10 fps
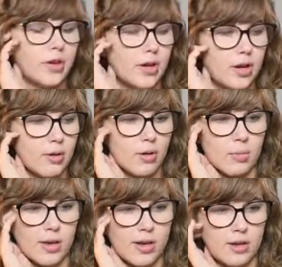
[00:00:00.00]
don't want to
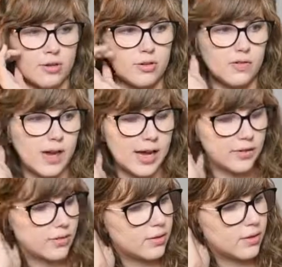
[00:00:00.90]
play it too
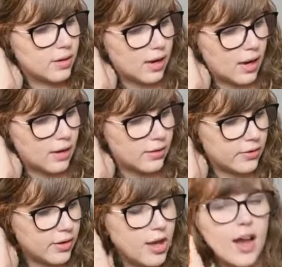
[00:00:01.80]
fast,
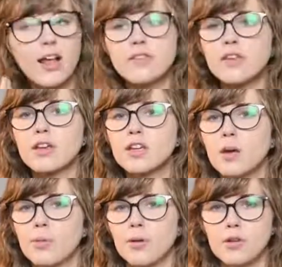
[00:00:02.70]
And I guess like the
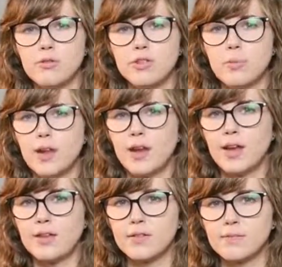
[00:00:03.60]
tempo I usually play it
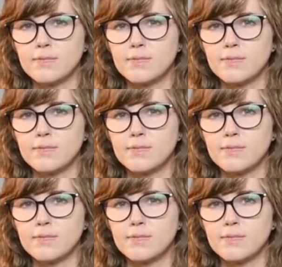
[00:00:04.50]
at is.